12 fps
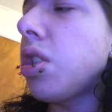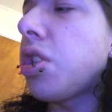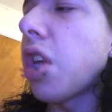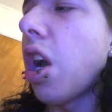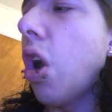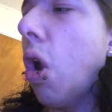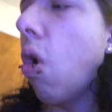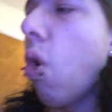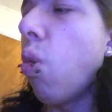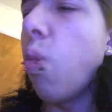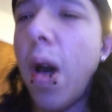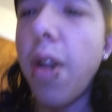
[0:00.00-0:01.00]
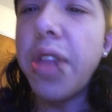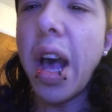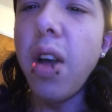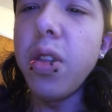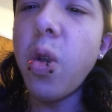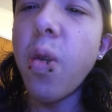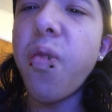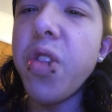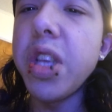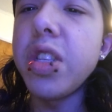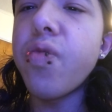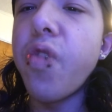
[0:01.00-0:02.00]
So, well, that'll do it
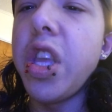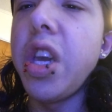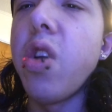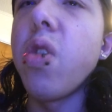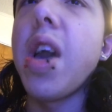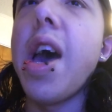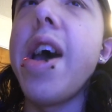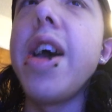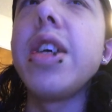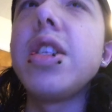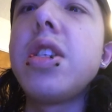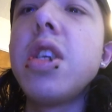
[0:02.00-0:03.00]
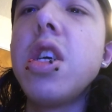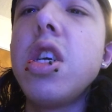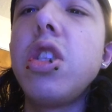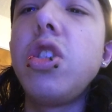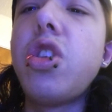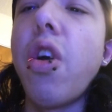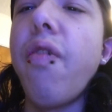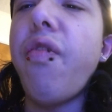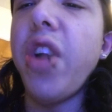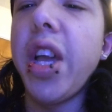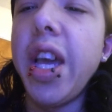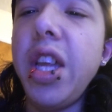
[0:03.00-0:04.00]
for this video, guys. Don't
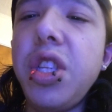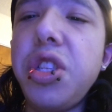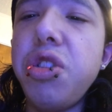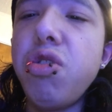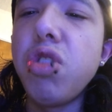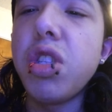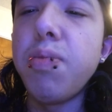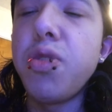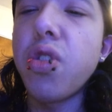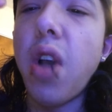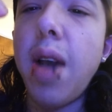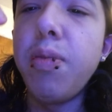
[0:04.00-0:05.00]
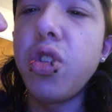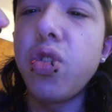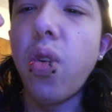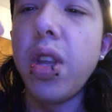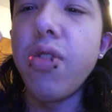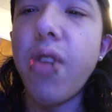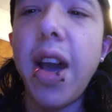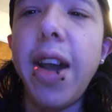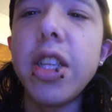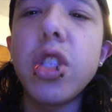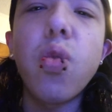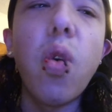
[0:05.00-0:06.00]
forget to subscribe to join the
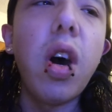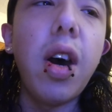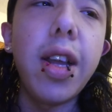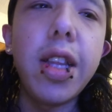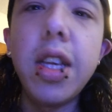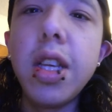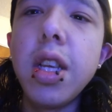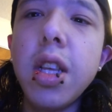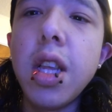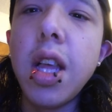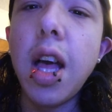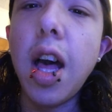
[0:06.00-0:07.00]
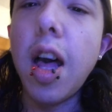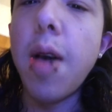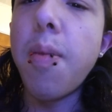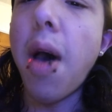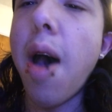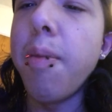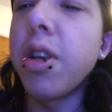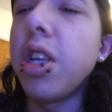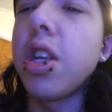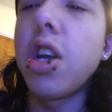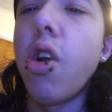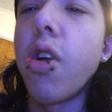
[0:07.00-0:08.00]
Riot Squad. Um, I'm
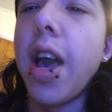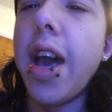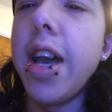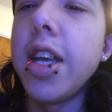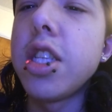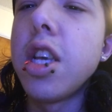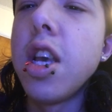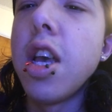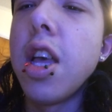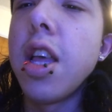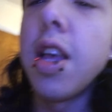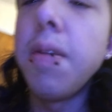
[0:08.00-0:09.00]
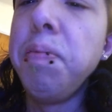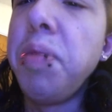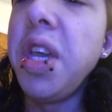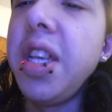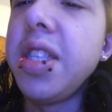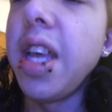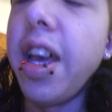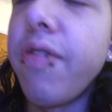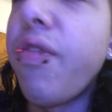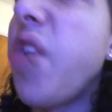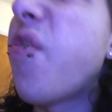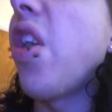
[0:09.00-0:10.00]
gonna go, guys. Peace
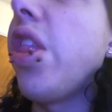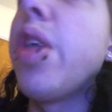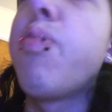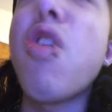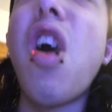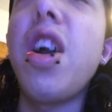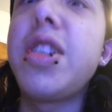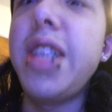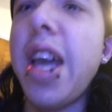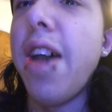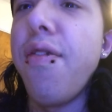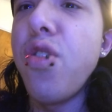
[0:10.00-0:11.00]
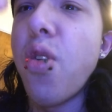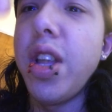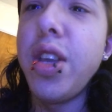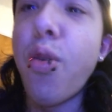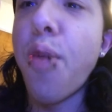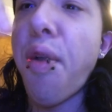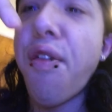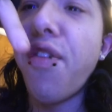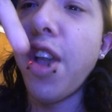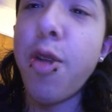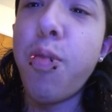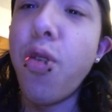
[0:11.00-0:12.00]
and Viva La Proxy. I have no idea why my
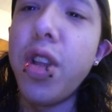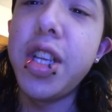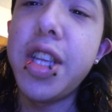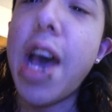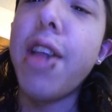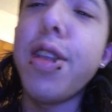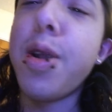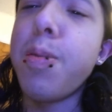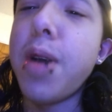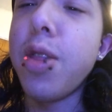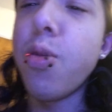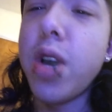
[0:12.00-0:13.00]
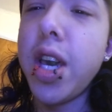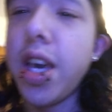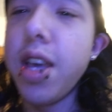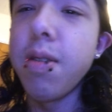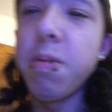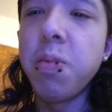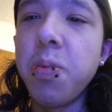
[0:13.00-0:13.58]
finger pointed down there, by the way.